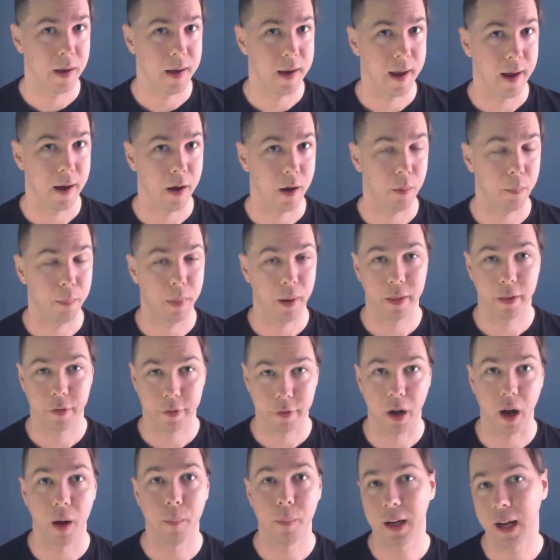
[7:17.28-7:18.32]
Now, by the
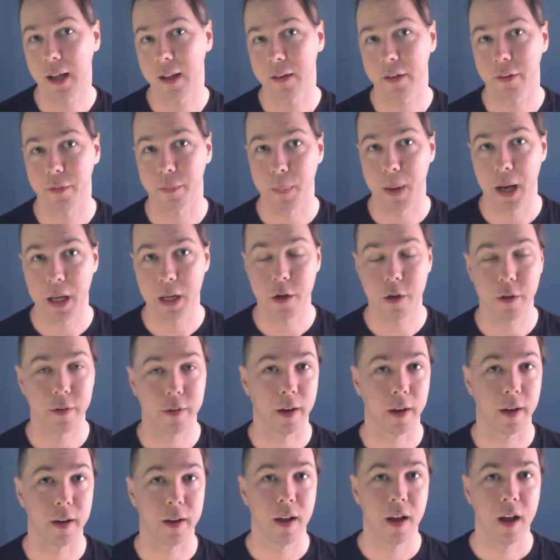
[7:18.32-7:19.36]
time we get this menu
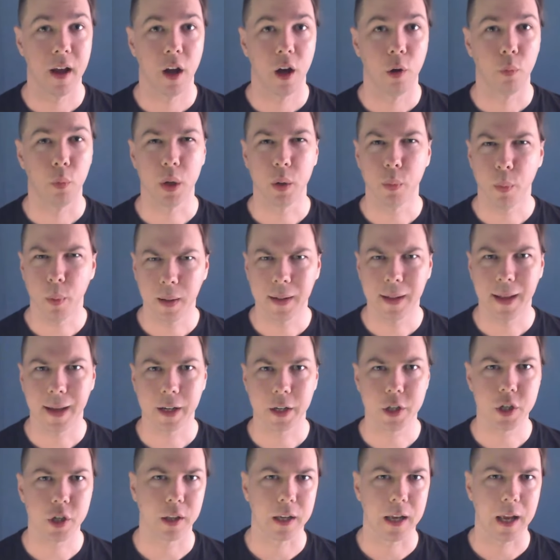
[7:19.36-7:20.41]
done, we will
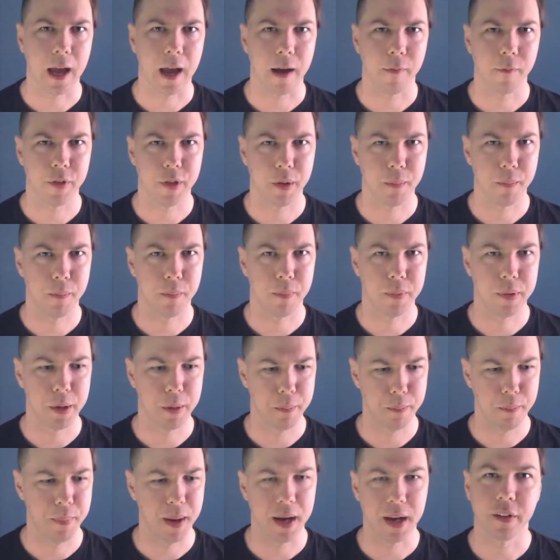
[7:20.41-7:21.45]
actually have the
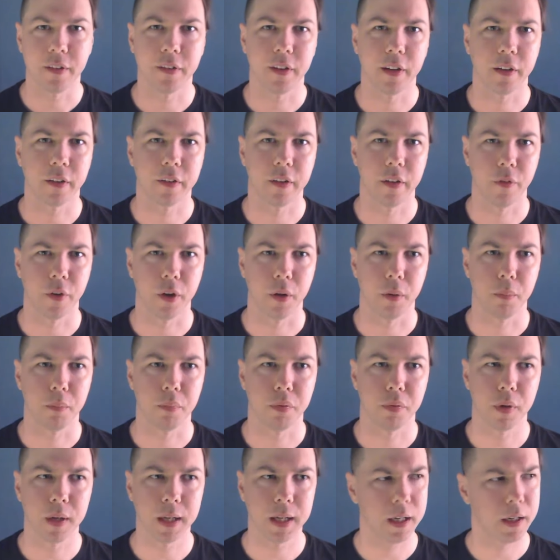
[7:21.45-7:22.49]
basics of a
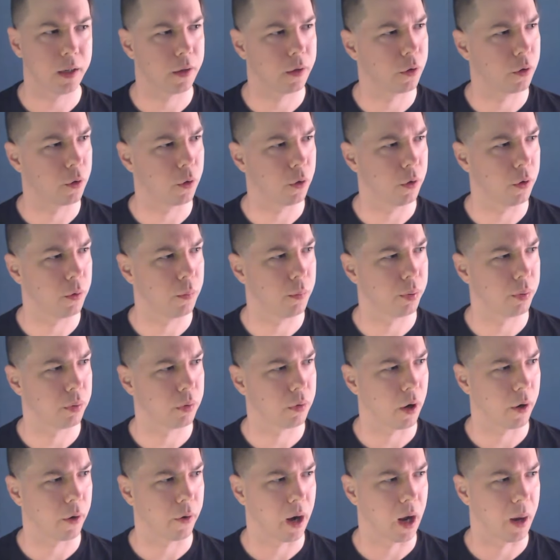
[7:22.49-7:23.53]
pretty good
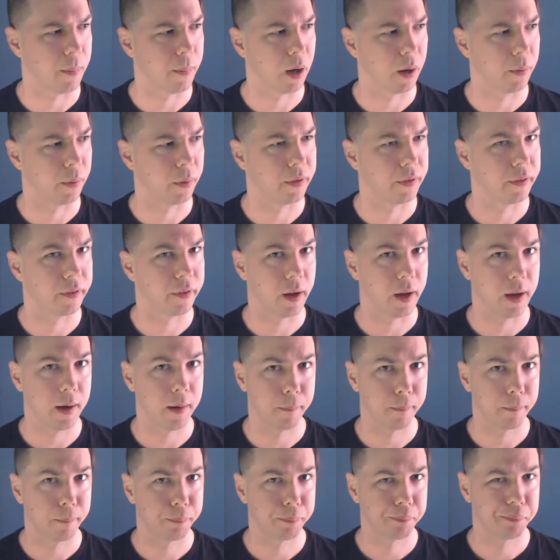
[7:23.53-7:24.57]
program, I would
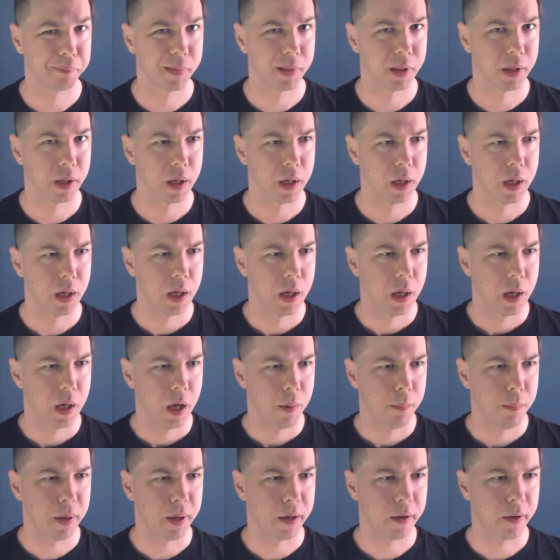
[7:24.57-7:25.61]
say,
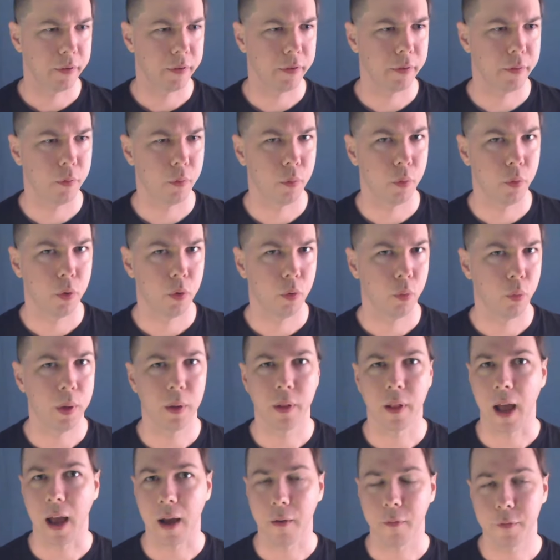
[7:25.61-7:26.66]
because
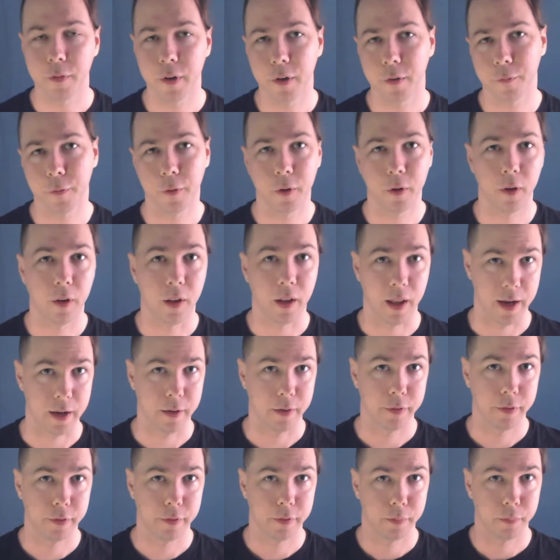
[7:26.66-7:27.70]
we'll have different
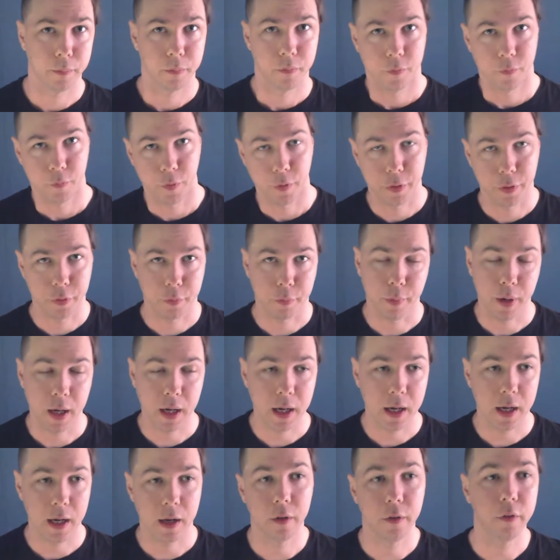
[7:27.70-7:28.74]
layers for
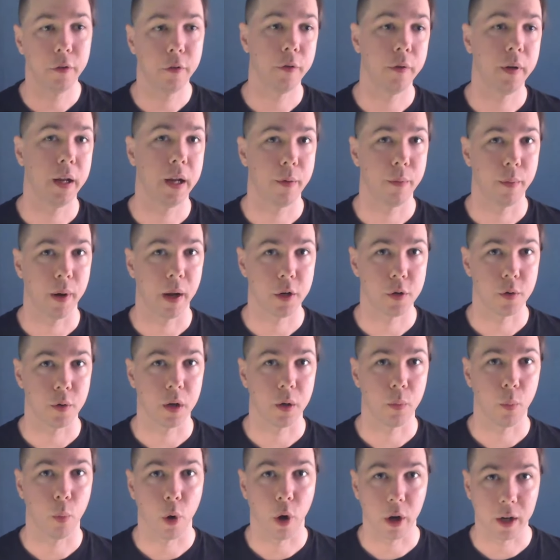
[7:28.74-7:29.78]
3D and 2D
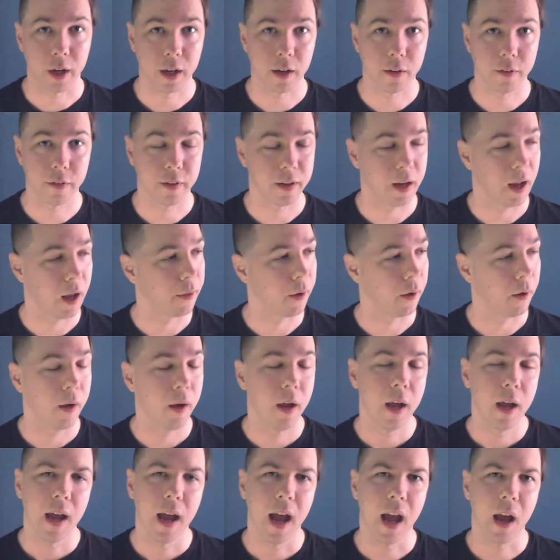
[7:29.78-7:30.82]
rendering working together.
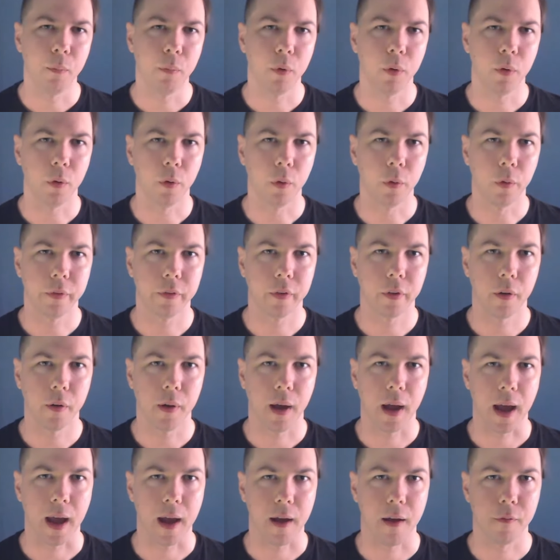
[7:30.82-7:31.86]
And we'll
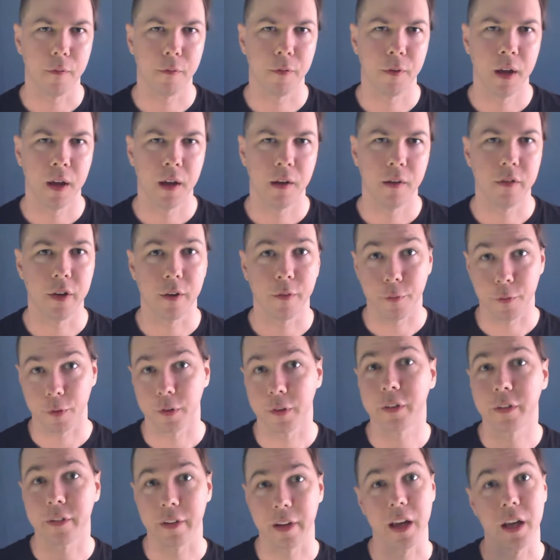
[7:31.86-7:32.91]
also have
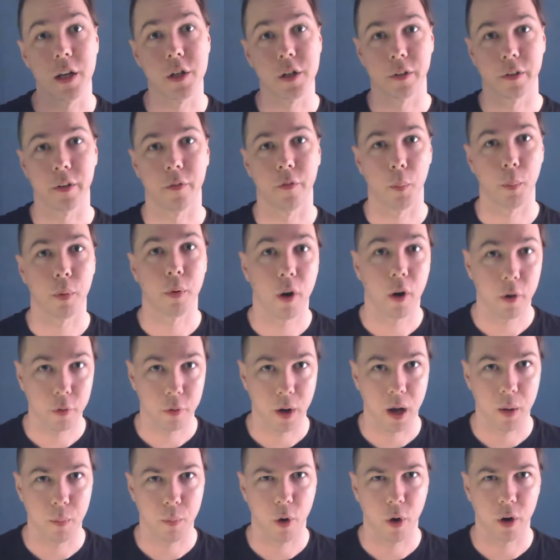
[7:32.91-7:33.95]
different stages of a
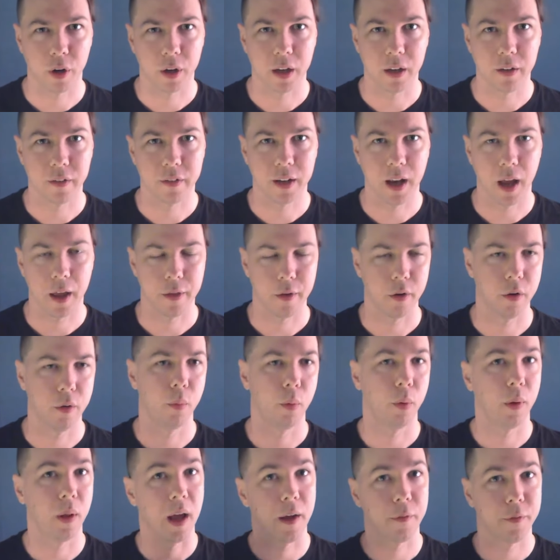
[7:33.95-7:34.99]
program working together,
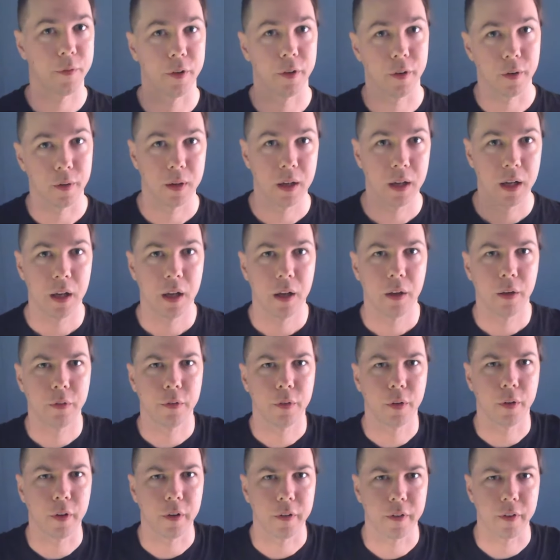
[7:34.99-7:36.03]
and we'll have to
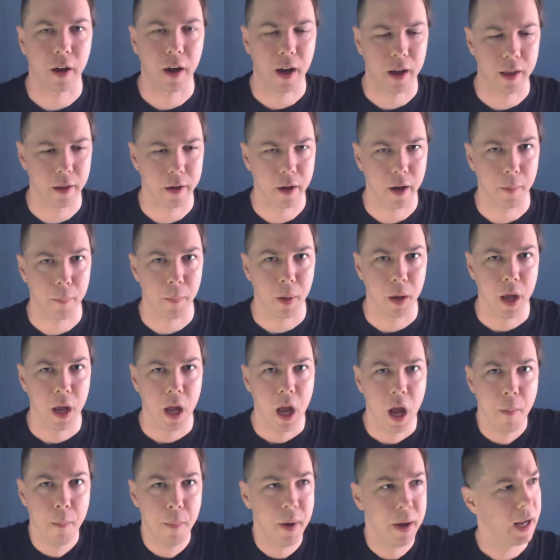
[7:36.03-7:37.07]
sort of tie that up.
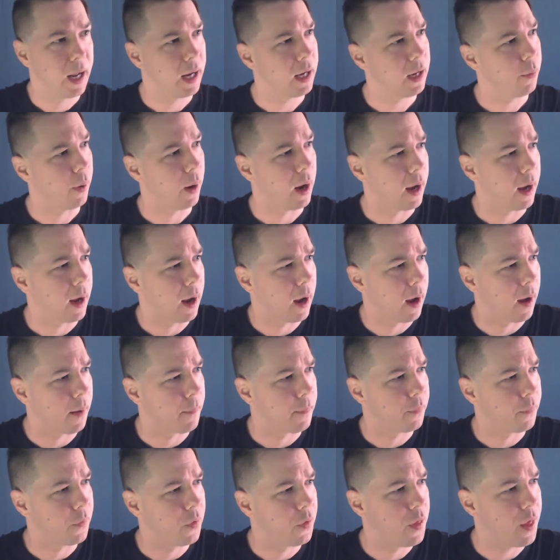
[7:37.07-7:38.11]
But anyway,
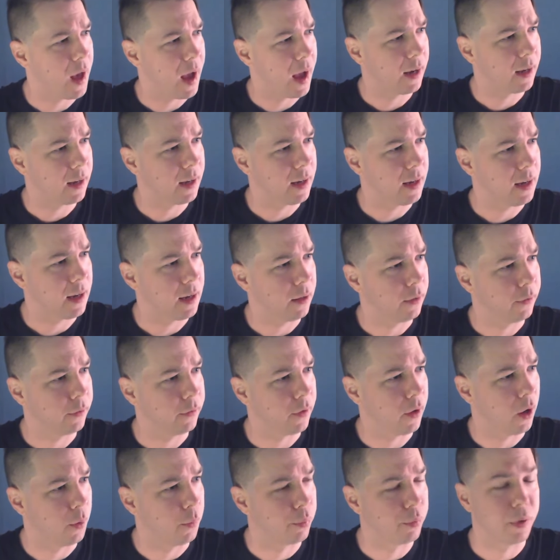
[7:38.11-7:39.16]
that
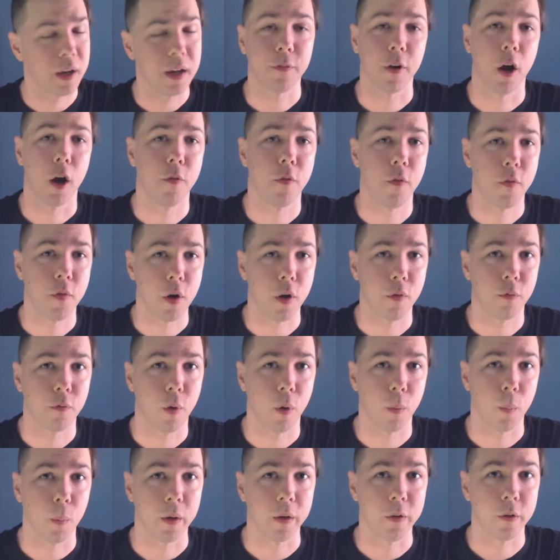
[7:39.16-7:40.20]
is a brief overview of
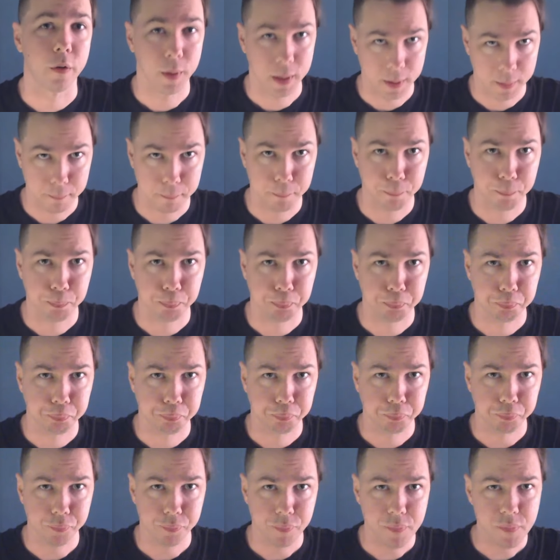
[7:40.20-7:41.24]
what we're doing.
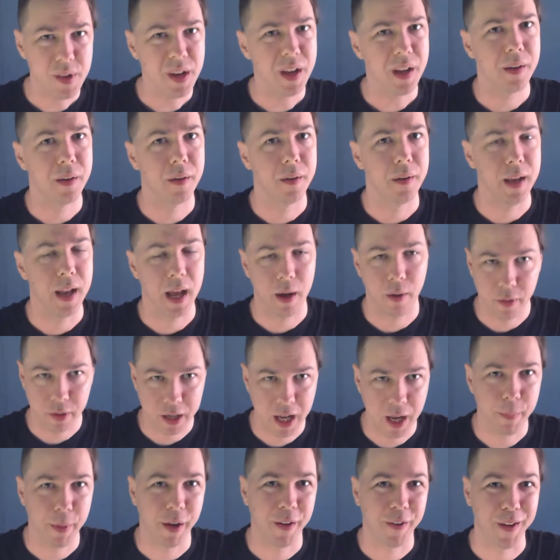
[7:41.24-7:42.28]
Now I'll
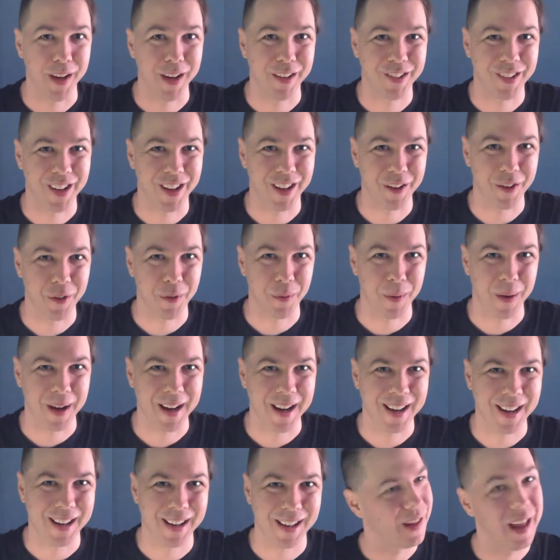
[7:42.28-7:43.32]
get my face out of the
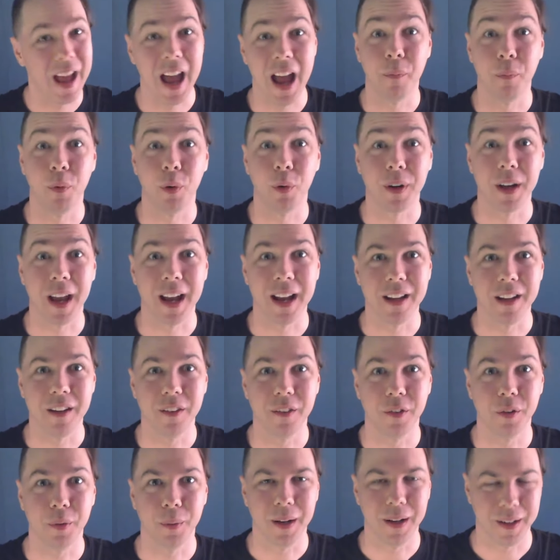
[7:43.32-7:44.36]
way and we'll get
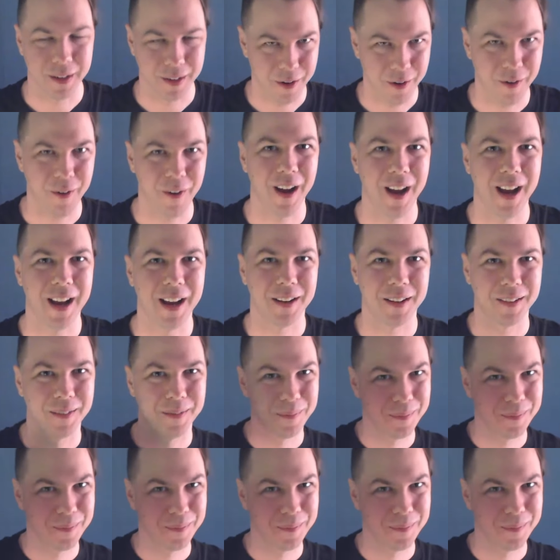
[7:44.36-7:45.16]
into it. All right.